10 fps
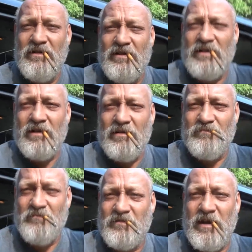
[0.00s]

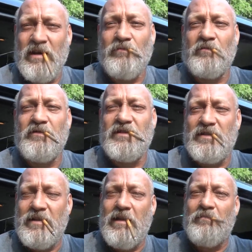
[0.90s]
Um, the camera I'm
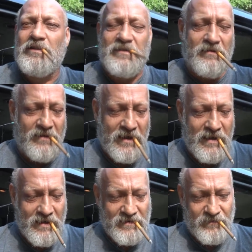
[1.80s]
using now, my Sony
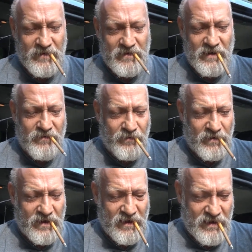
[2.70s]

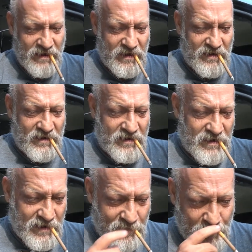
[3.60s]
AX53.
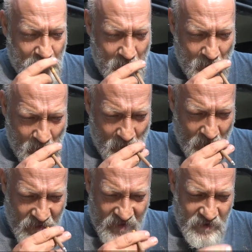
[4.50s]
Um,
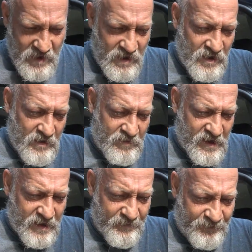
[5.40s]

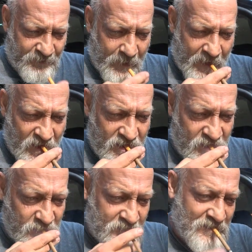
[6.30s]
but
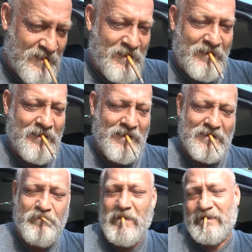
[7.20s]
I
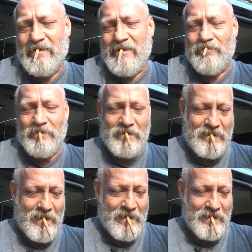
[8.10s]
just picked it up and
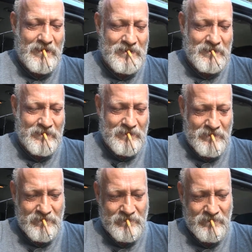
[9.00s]
looked at it. He said,
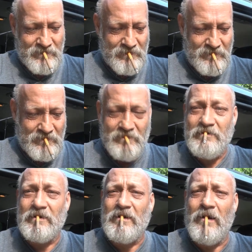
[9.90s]

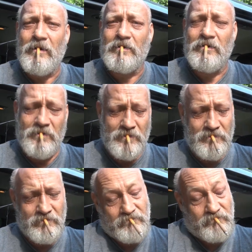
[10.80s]
it's a dollar.
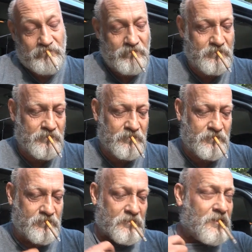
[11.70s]

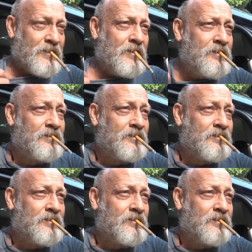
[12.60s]
All right.